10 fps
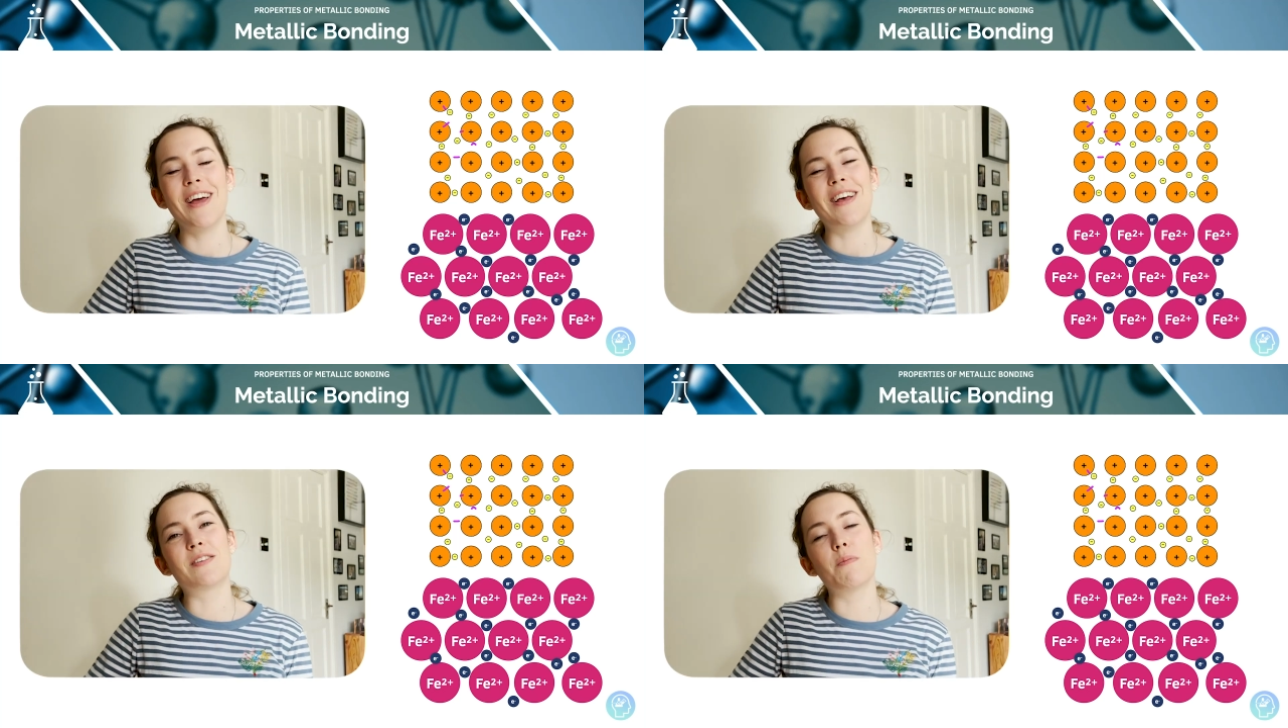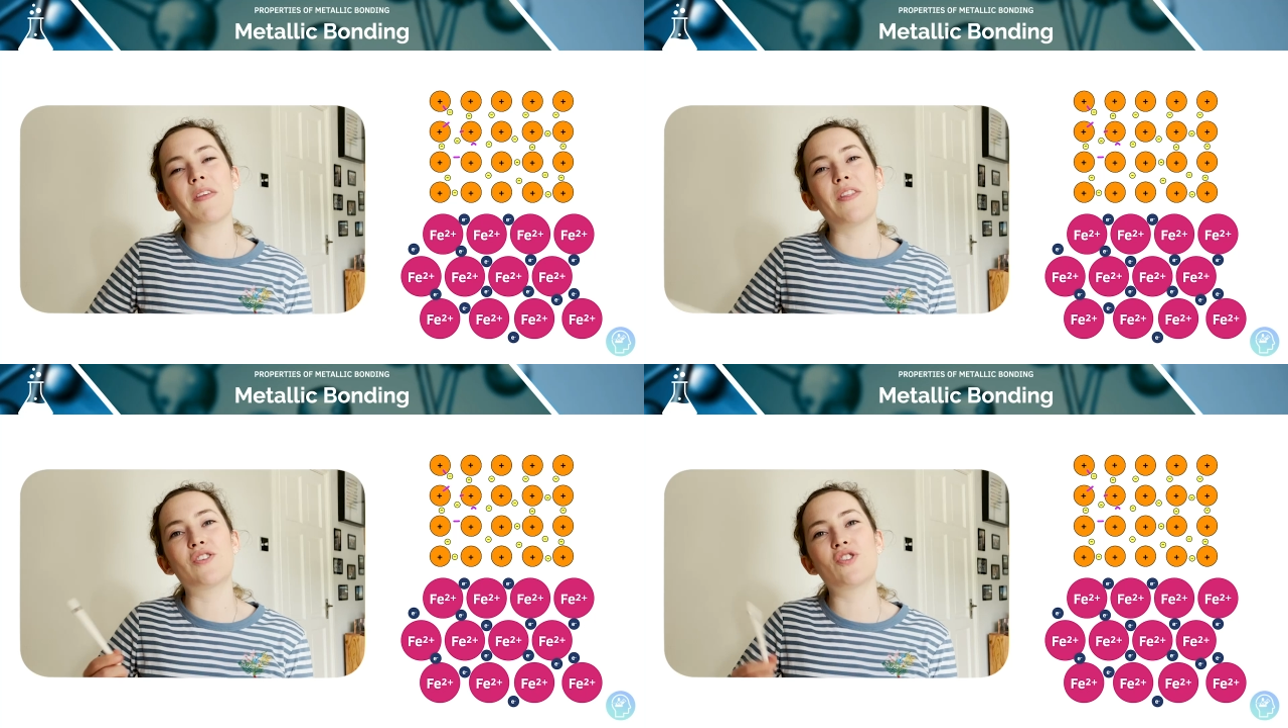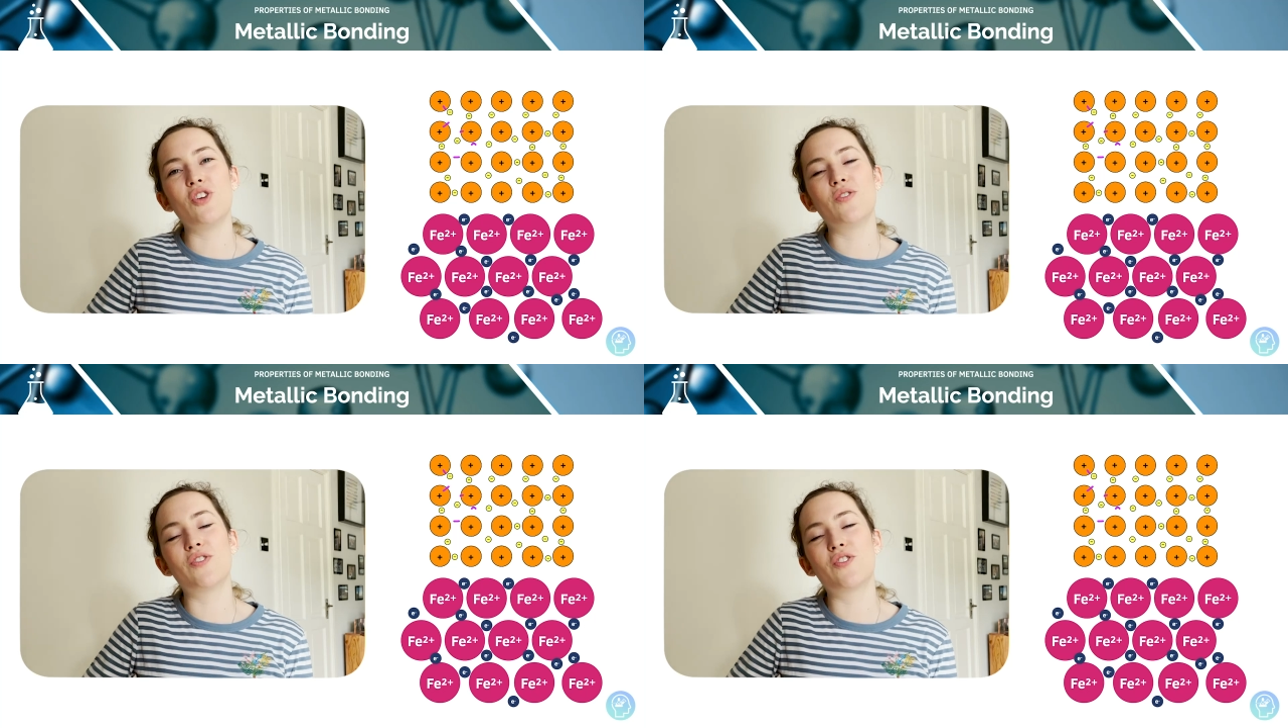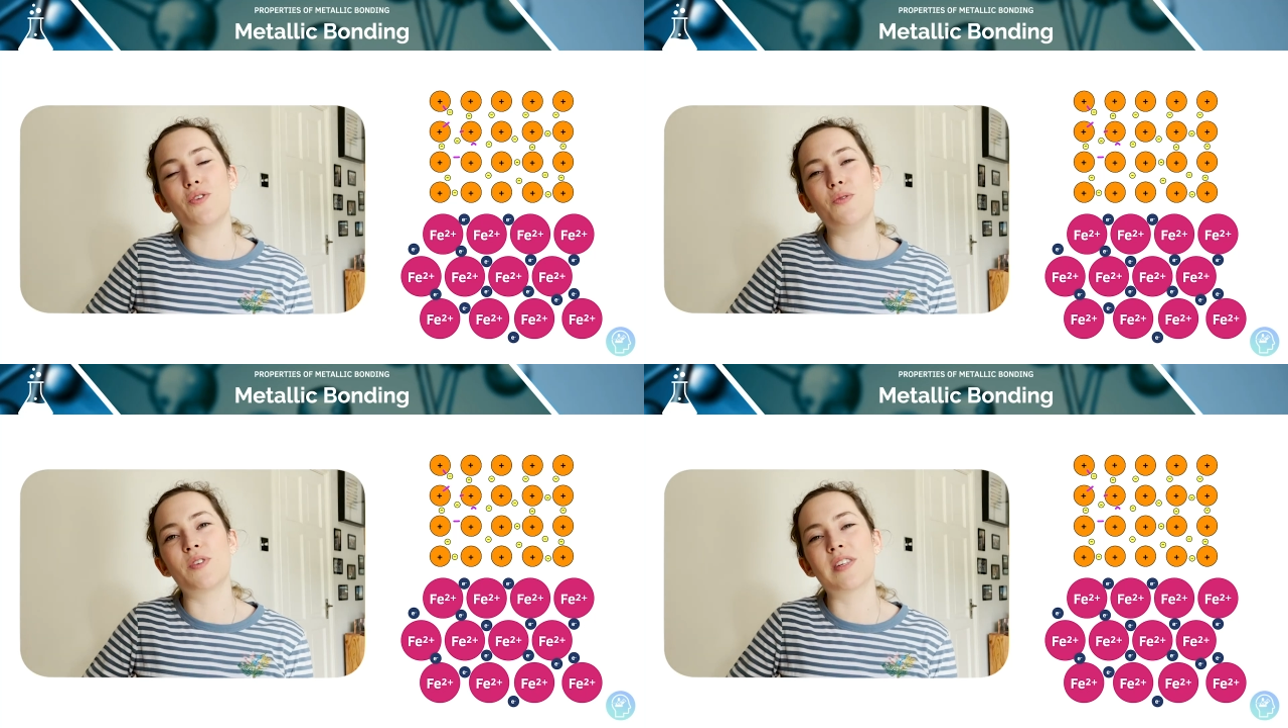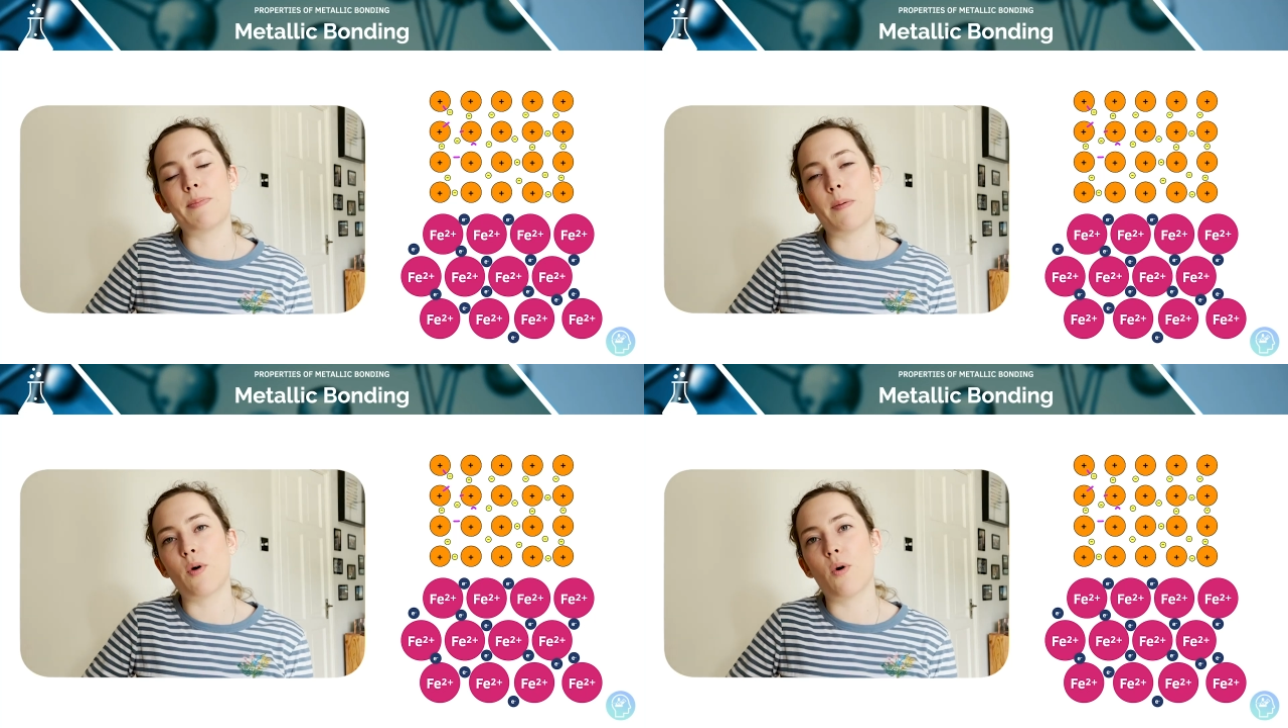Something that students do
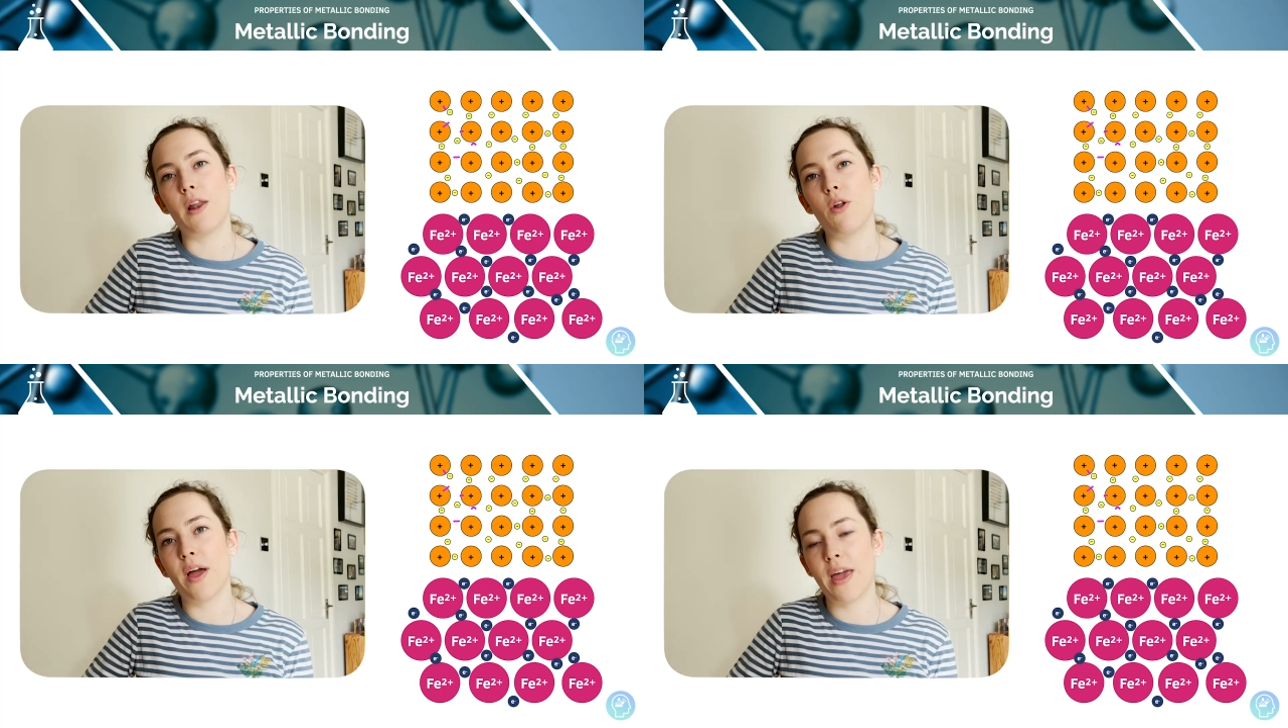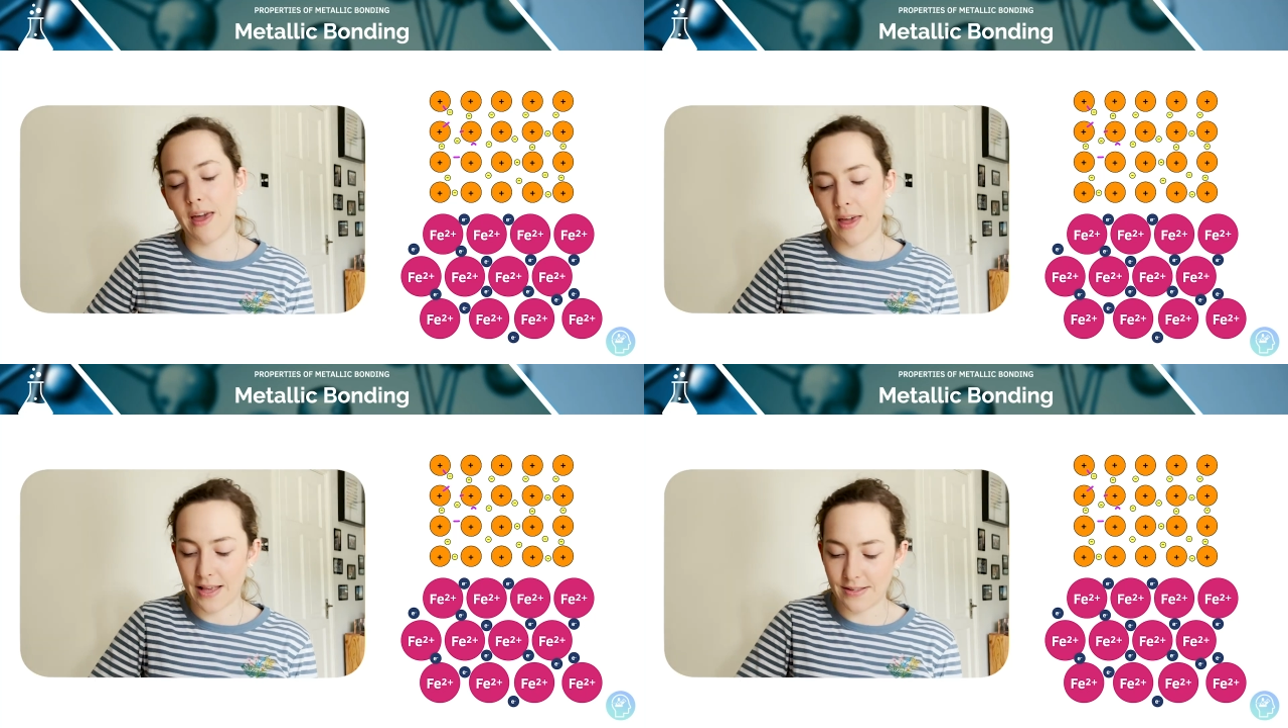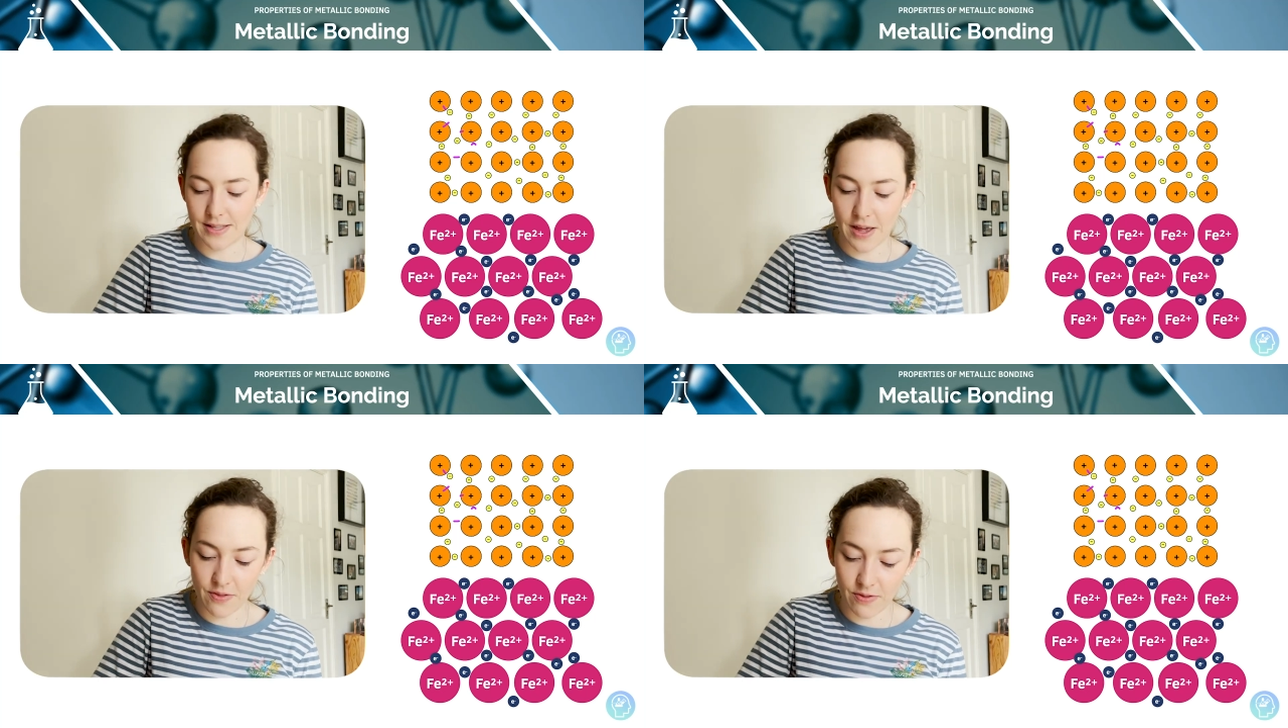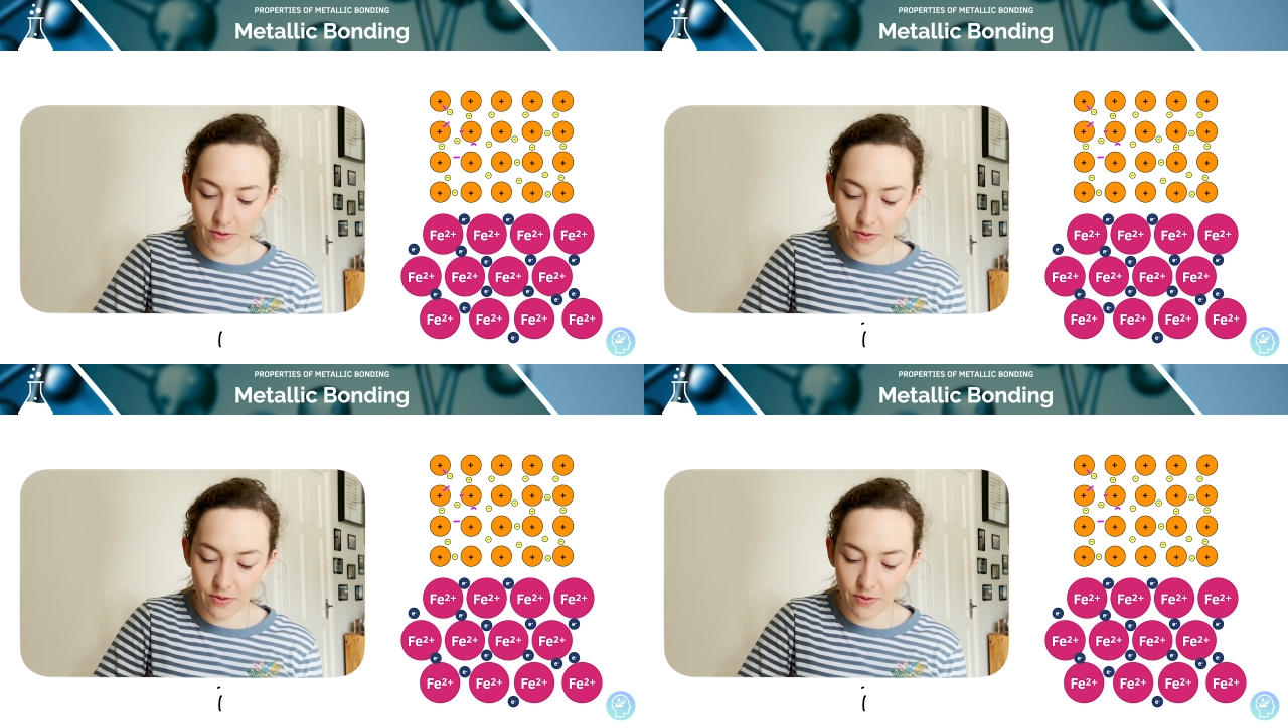slip up on quite a lot here is that